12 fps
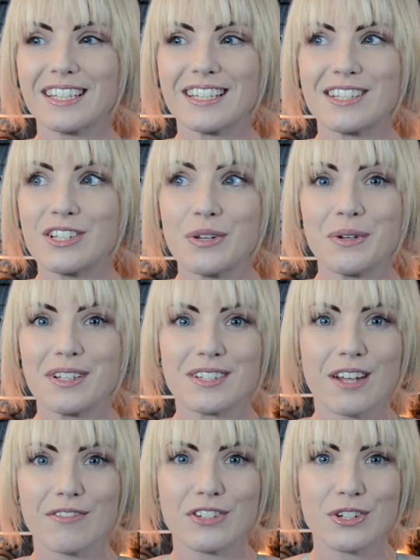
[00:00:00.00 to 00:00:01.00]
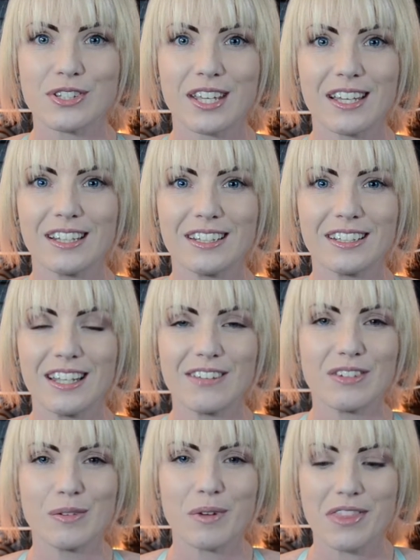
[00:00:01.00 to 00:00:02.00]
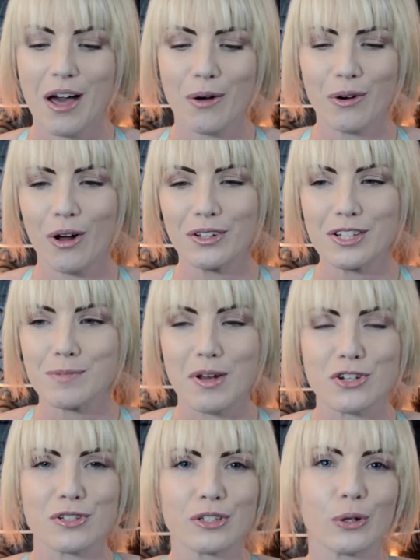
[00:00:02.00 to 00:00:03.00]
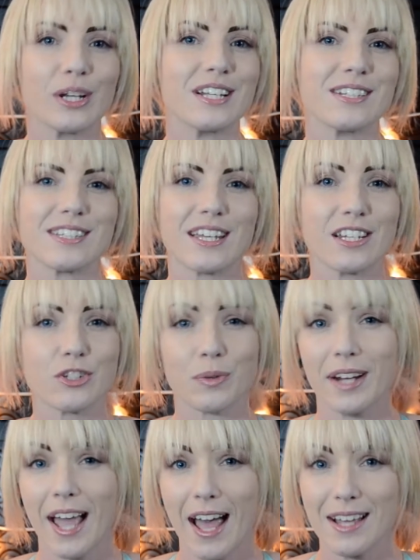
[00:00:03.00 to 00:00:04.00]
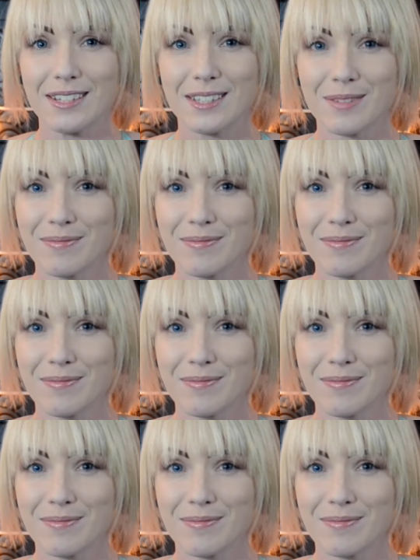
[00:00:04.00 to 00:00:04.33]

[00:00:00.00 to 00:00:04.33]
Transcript: it's doing stuff to your skin even without all the special ingredients that each one has.